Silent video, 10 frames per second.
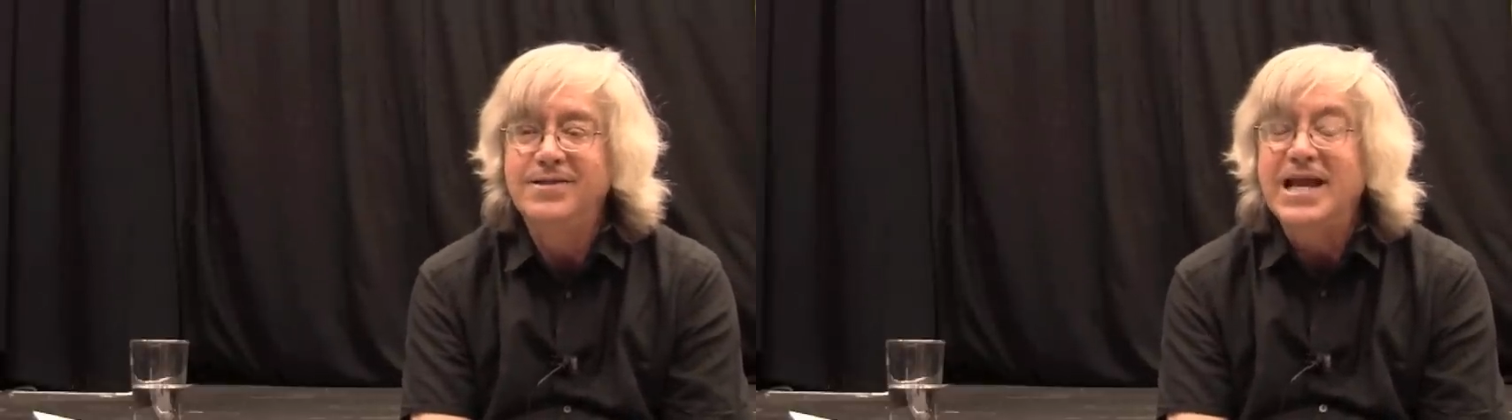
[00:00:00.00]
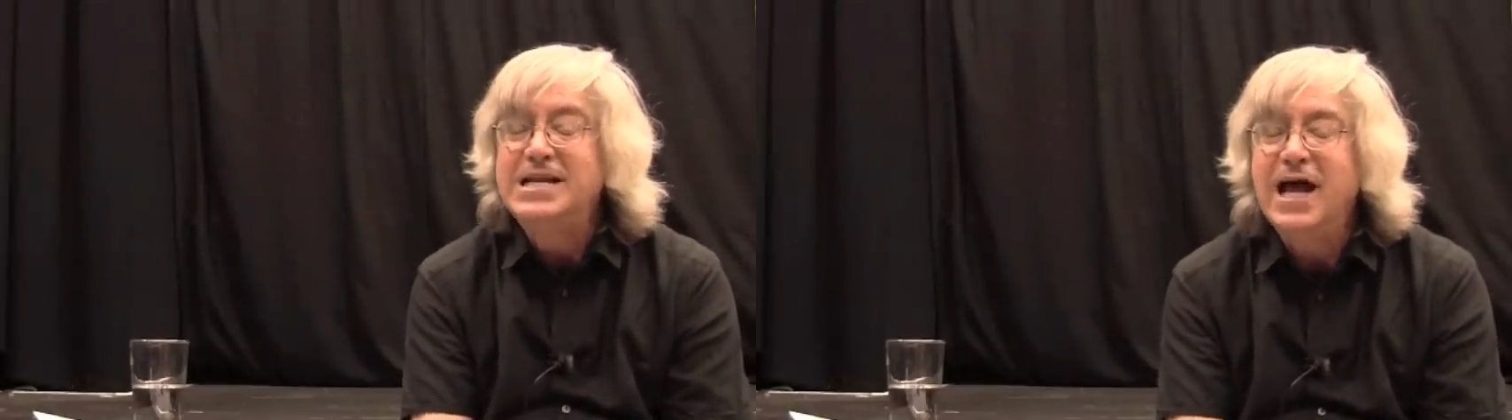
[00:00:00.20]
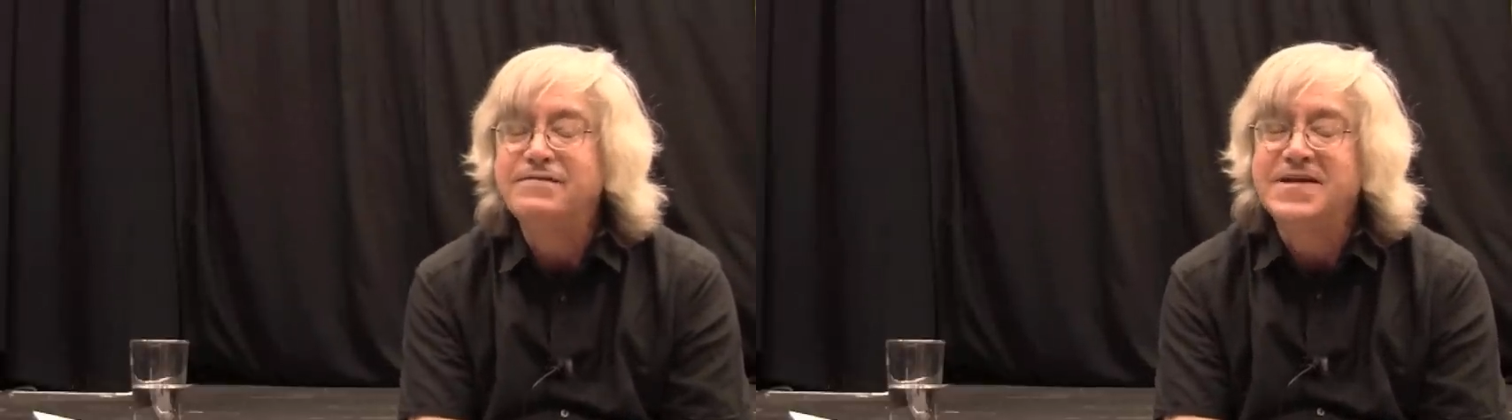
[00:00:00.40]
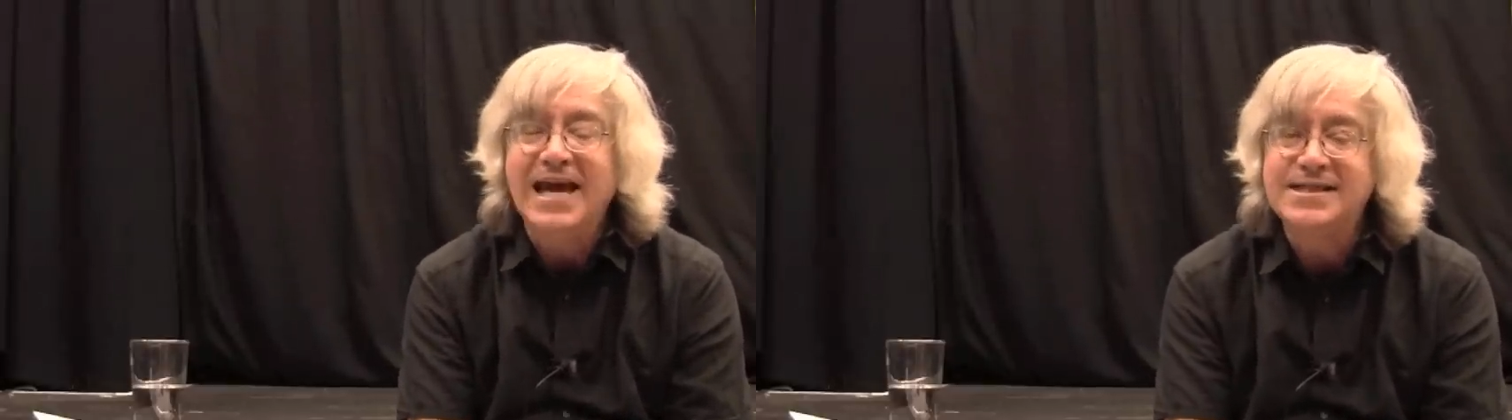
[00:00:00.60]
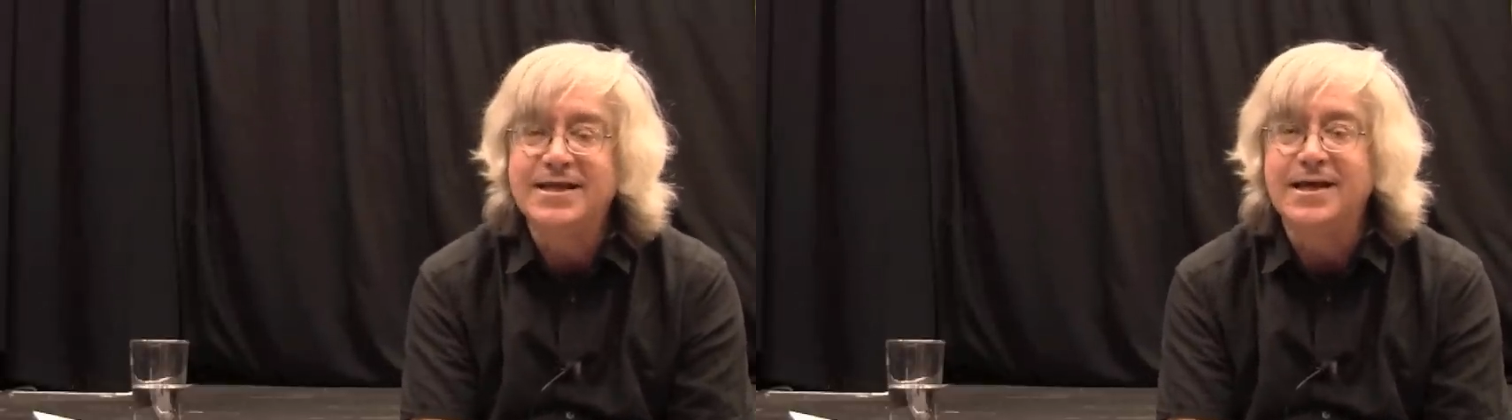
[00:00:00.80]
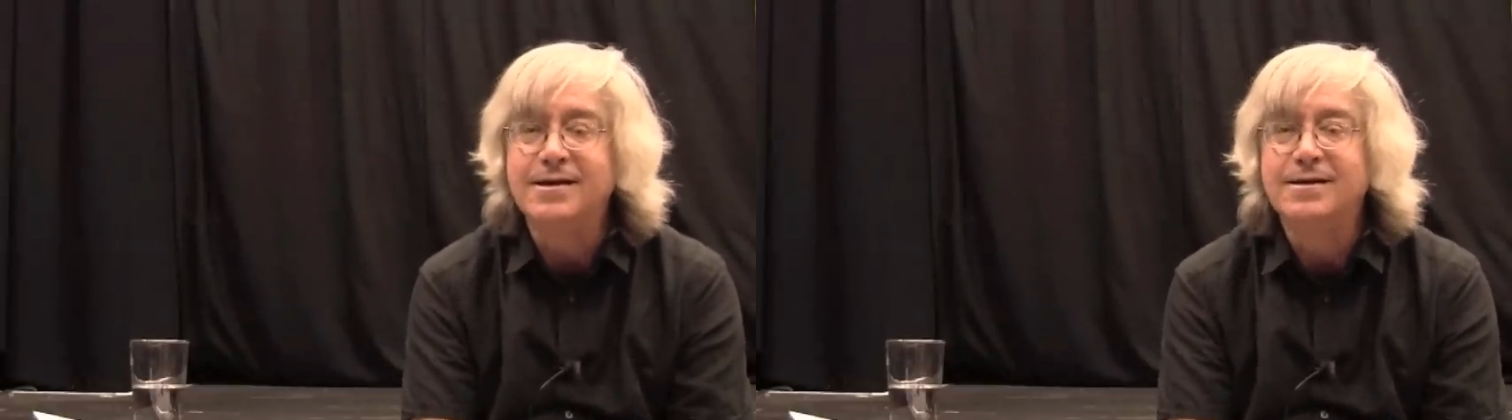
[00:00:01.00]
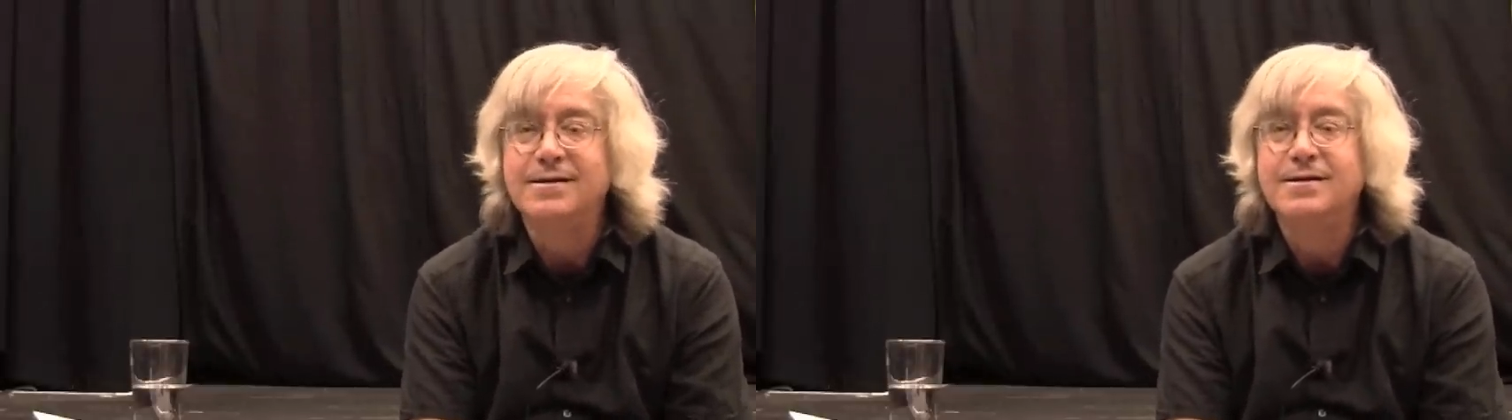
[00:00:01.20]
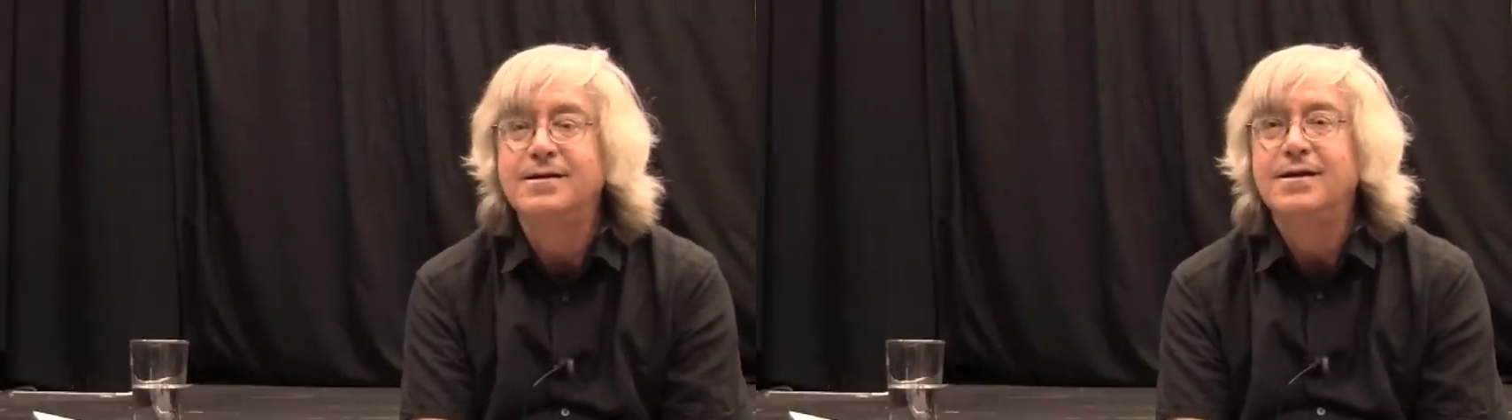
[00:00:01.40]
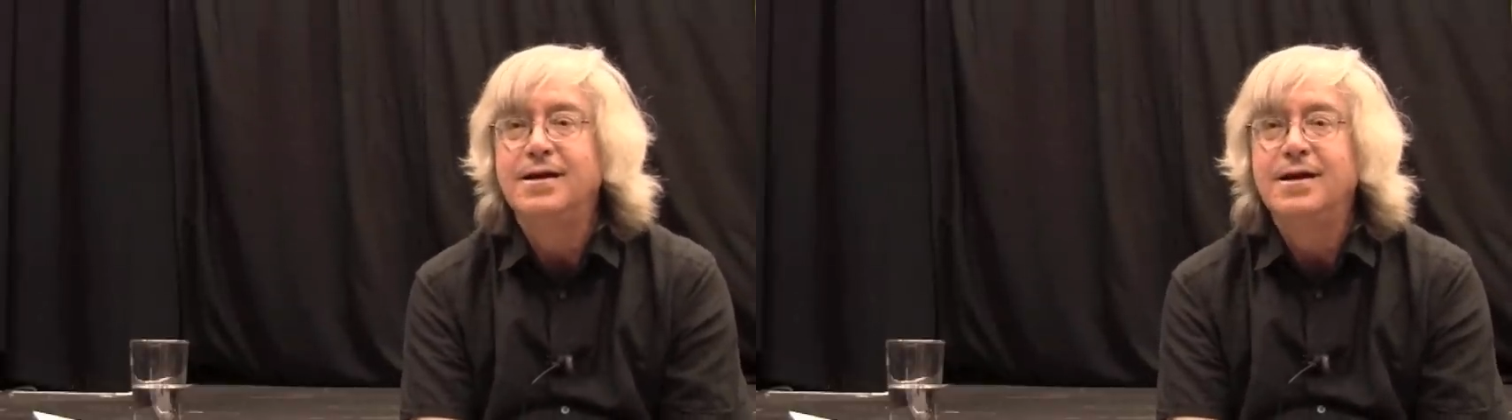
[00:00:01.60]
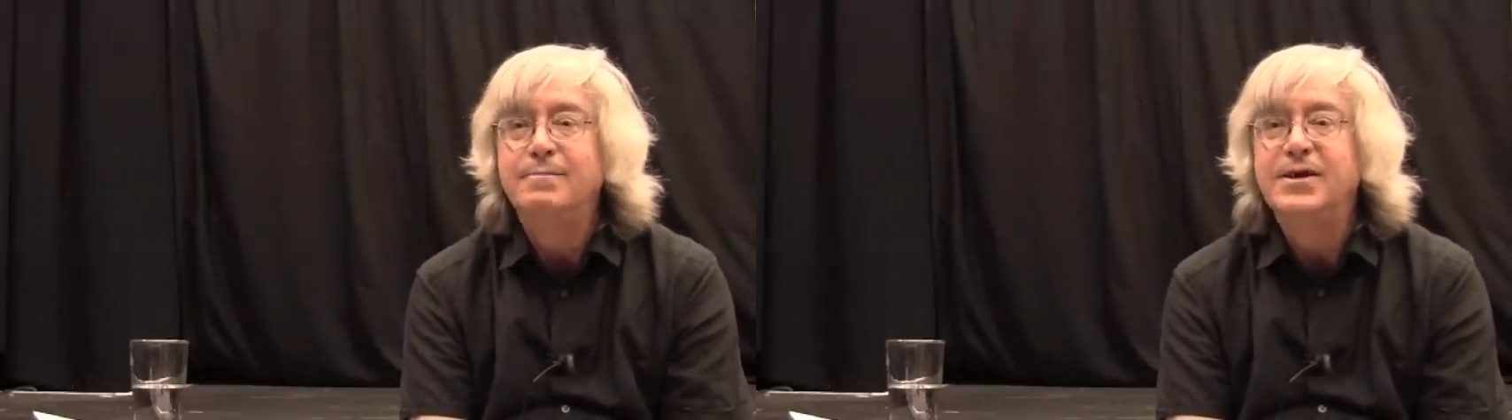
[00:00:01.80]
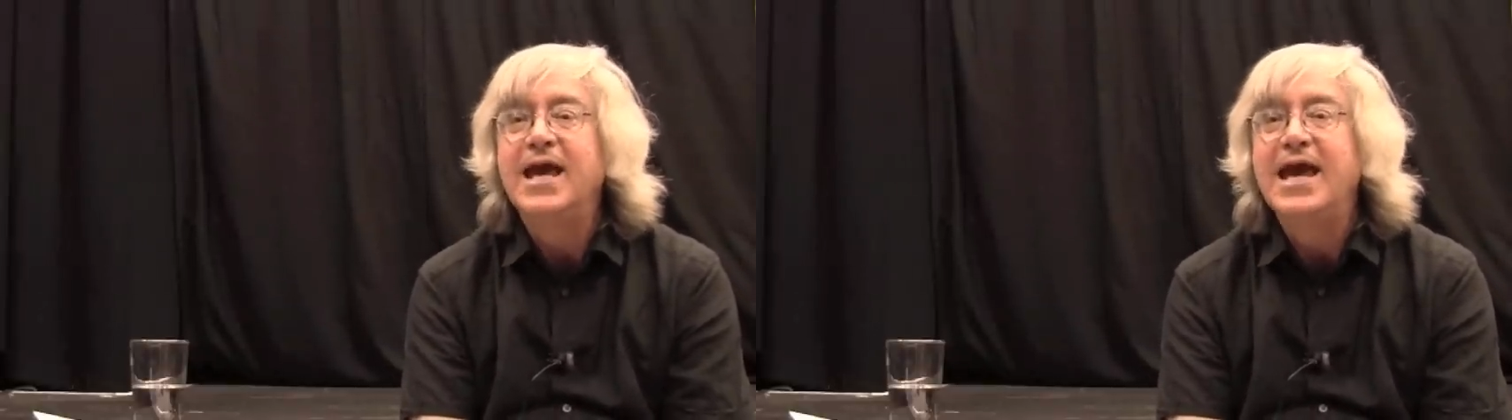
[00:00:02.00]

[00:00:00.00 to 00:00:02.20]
they love guessing, but